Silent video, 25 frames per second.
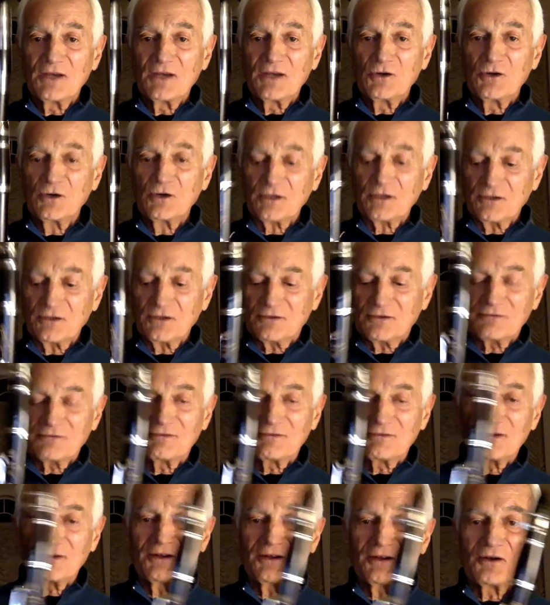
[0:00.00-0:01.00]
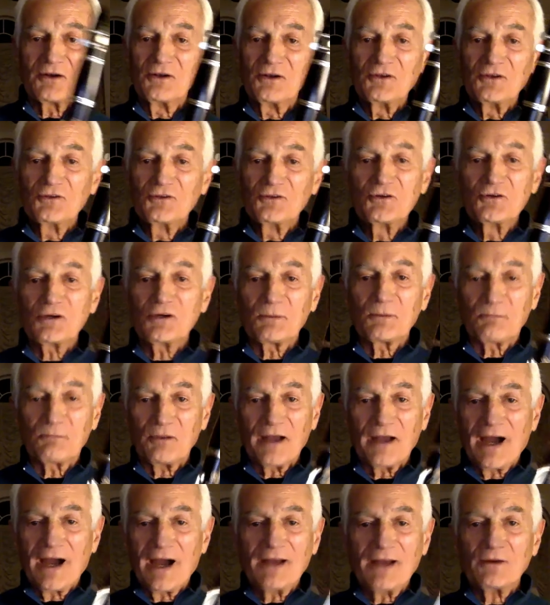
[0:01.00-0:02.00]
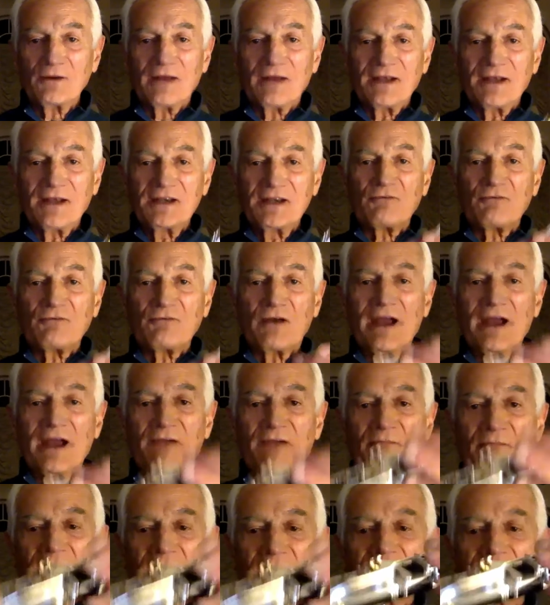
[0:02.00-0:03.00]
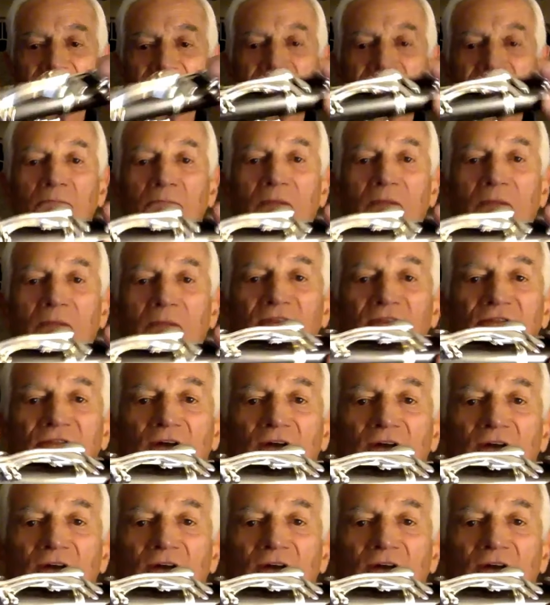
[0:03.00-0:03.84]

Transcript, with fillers: and hook it on here, you can play. I don't. I never have my my